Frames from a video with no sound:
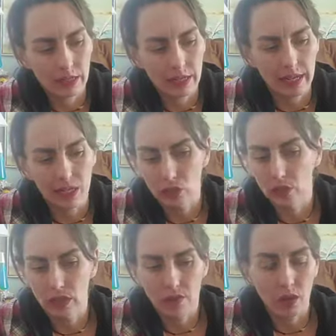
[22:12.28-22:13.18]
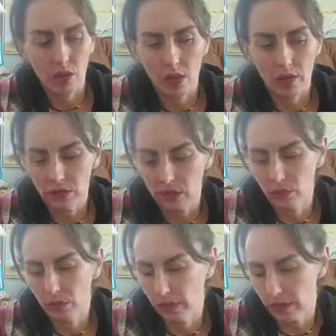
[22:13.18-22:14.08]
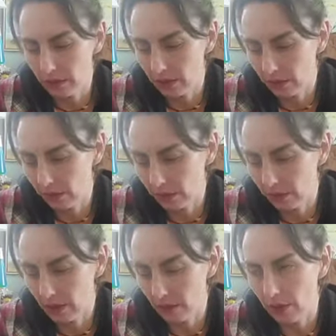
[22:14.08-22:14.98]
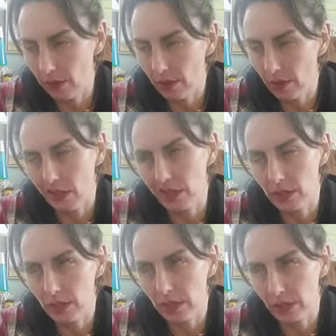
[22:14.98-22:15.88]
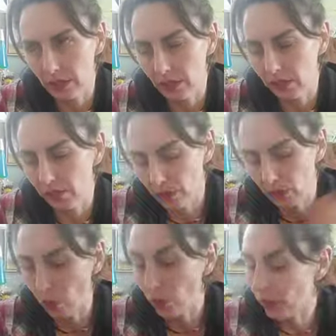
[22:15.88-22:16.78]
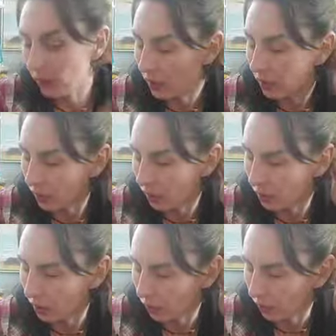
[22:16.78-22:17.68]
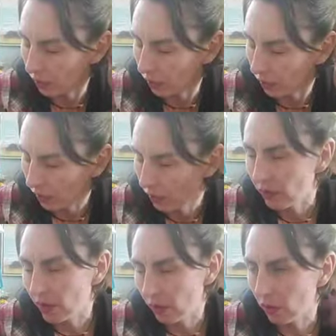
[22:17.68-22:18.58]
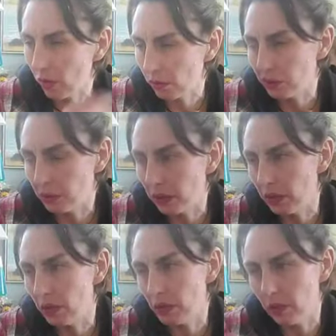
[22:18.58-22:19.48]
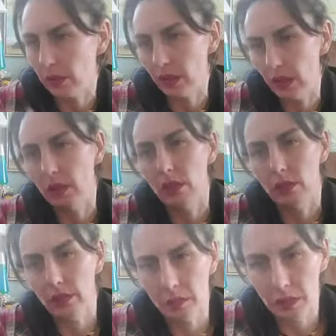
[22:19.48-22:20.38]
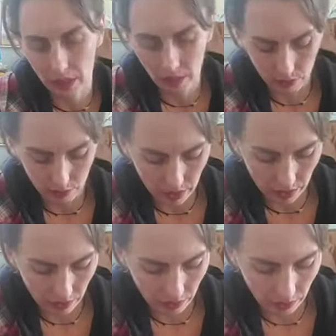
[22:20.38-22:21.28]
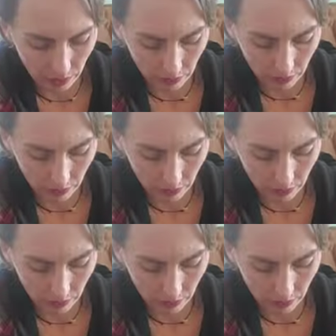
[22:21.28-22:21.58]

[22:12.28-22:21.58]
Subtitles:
naturally fall off as you realize they're not necessary for the work that you need to do, or accomplish what you need to do, and then eliminate the rest.